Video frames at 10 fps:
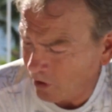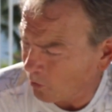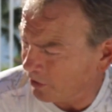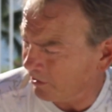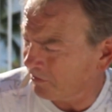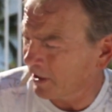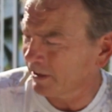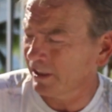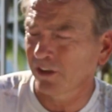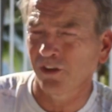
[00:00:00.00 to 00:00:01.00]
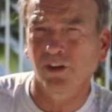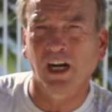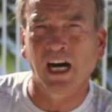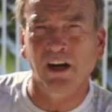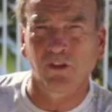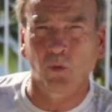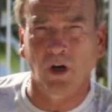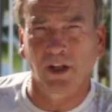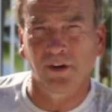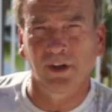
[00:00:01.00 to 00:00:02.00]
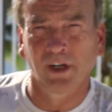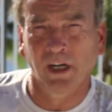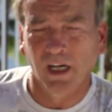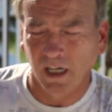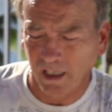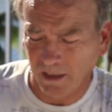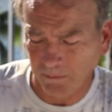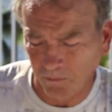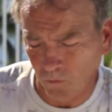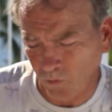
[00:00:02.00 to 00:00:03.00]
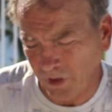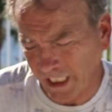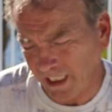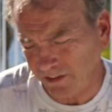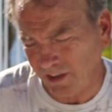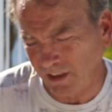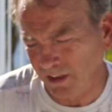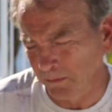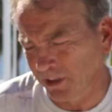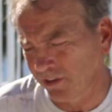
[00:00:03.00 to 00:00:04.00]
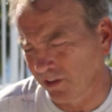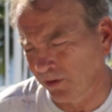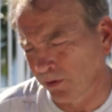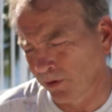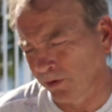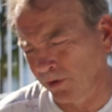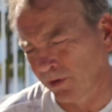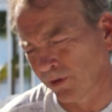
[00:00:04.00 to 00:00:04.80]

When they finally get her out of the water, they got Tilikum into,